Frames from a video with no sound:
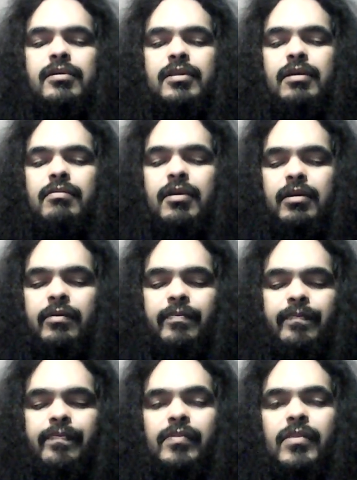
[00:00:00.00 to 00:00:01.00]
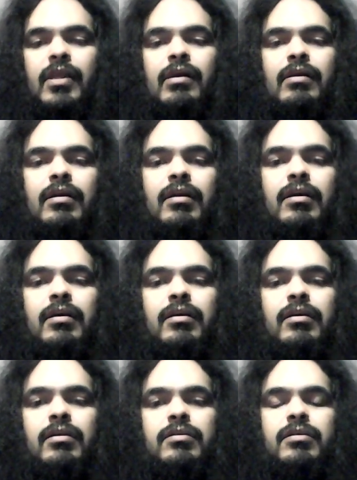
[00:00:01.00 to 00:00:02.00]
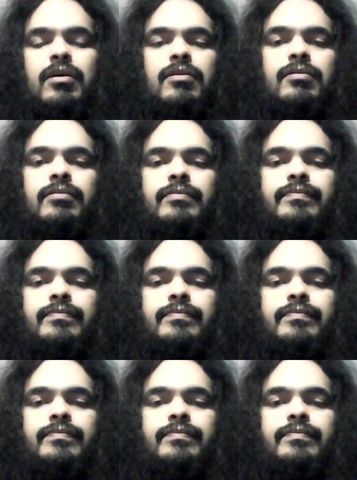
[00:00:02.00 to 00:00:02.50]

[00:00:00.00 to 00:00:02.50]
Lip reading: or something. So,